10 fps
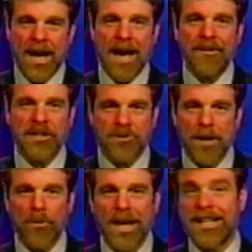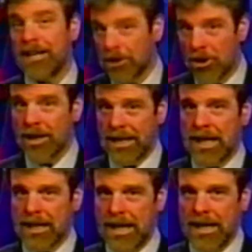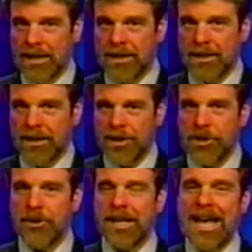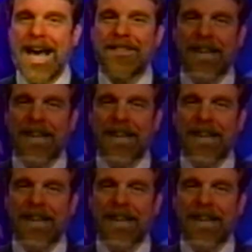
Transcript: having trouble getting along in L.A., you can add